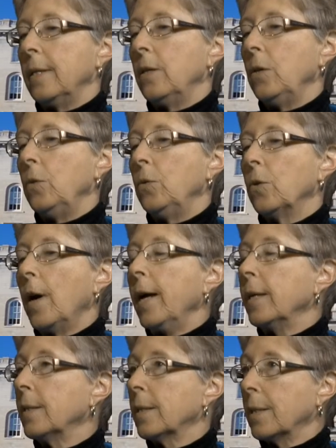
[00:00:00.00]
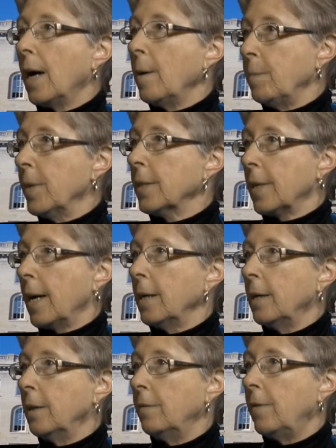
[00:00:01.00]
to try and stop the
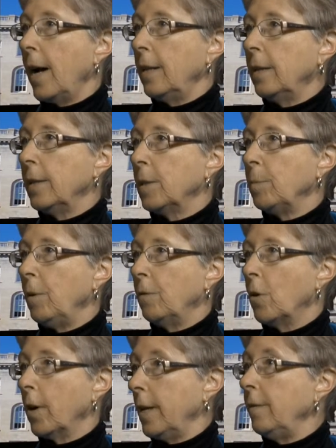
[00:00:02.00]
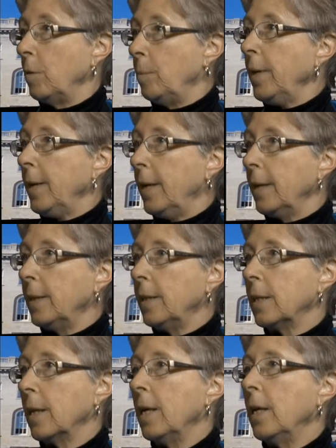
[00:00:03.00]
cycle of violence before it even
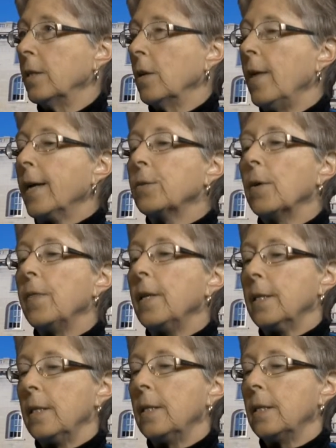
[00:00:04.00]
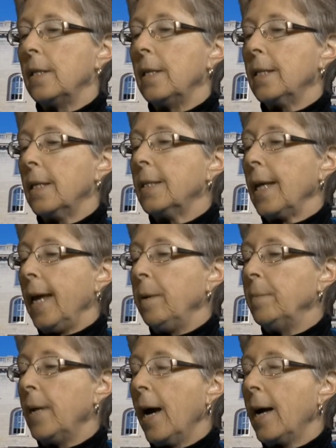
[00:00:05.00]
begins. So that's what this is
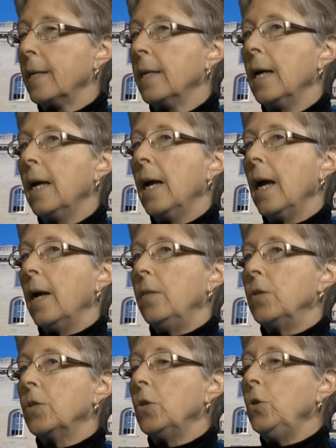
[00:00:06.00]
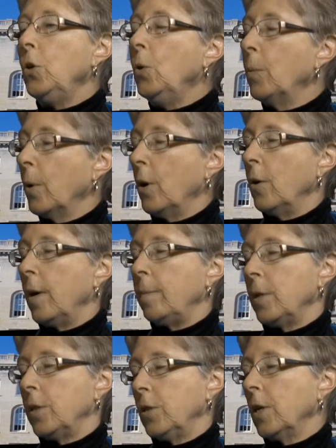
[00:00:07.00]
aimed at. And there's a new program
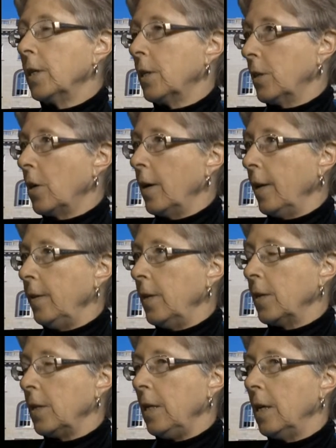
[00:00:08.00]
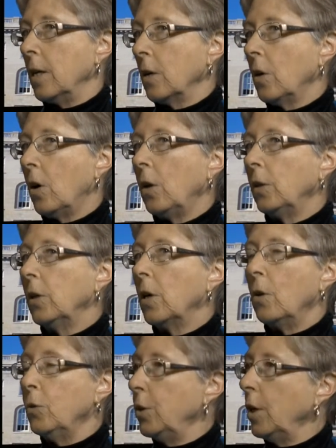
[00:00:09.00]
that's just starting this year called
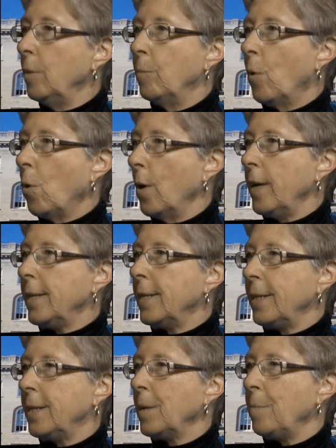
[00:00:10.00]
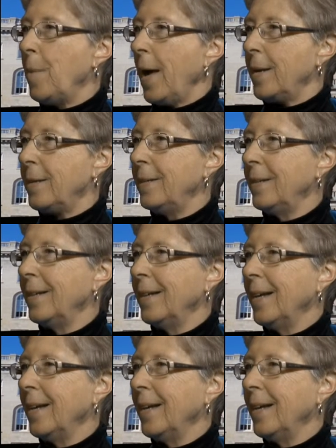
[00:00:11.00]
Coaching Boys into Men.